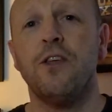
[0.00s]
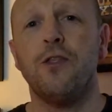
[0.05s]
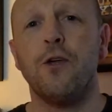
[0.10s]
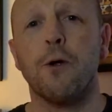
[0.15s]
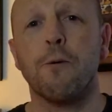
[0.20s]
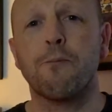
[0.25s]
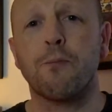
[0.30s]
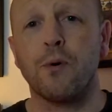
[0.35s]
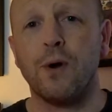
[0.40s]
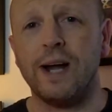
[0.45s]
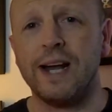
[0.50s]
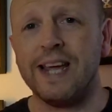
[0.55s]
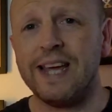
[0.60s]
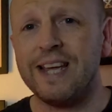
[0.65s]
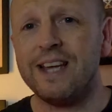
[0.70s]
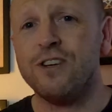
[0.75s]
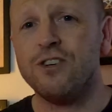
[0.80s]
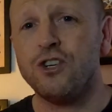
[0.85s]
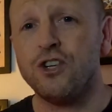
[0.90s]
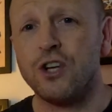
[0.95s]
They're
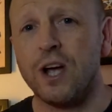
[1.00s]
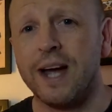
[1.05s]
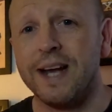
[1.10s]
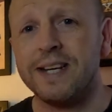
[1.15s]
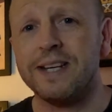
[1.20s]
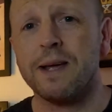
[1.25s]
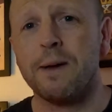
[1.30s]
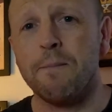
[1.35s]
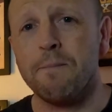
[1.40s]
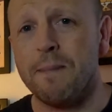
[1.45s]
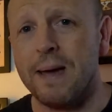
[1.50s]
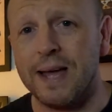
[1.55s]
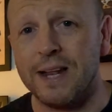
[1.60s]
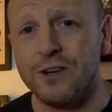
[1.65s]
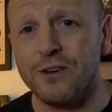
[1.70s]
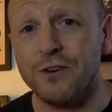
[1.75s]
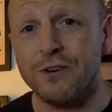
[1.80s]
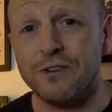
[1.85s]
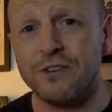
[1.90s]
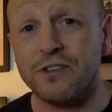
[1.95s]
pretty shite
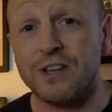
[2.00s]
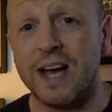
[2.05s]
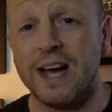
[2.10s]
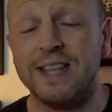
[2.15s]
menus,